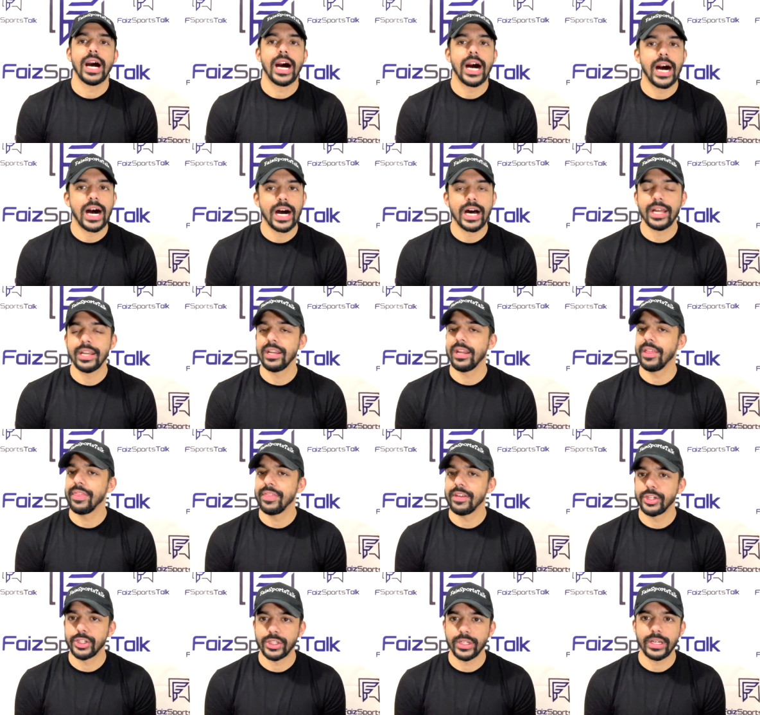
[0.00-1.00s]
on
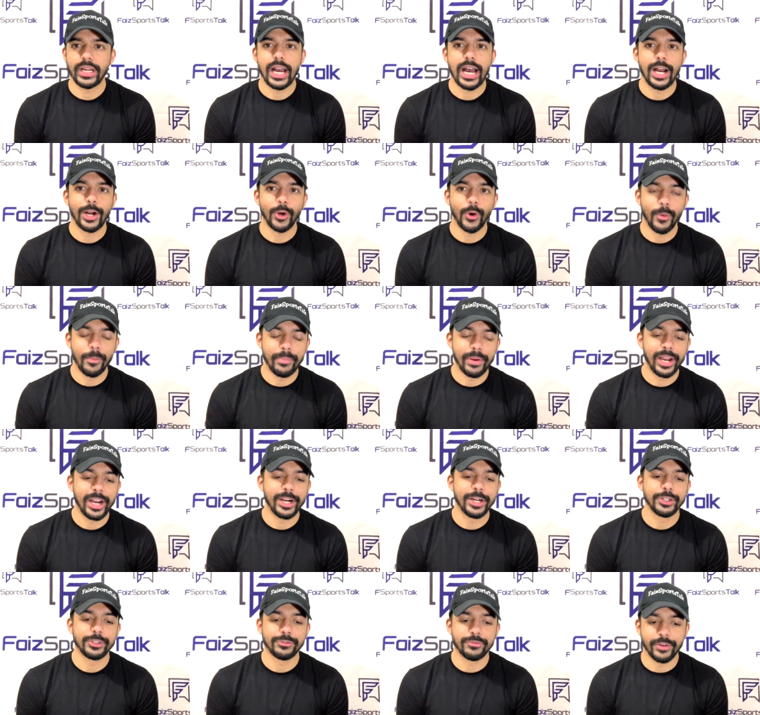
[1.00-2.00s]
the Chicago
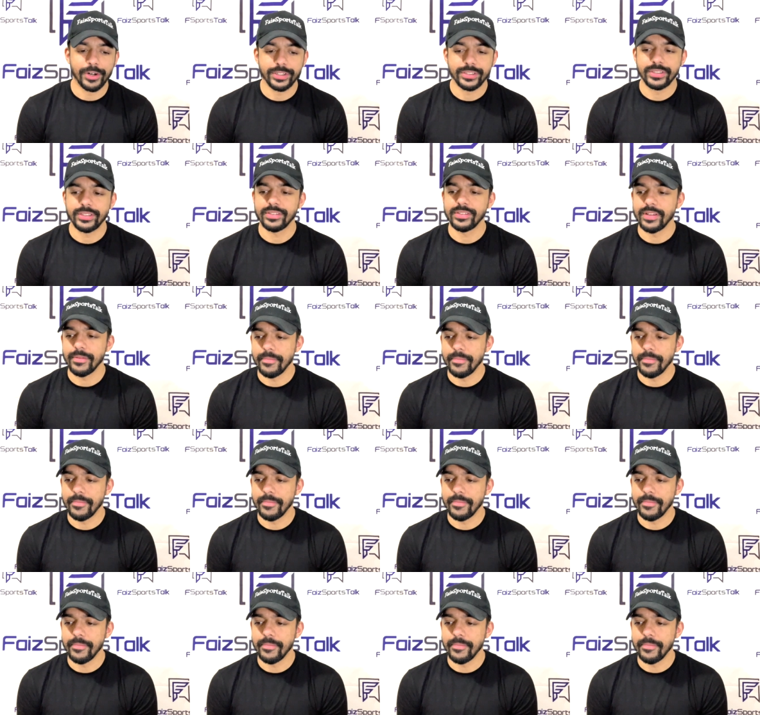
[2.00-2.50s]
Bears versus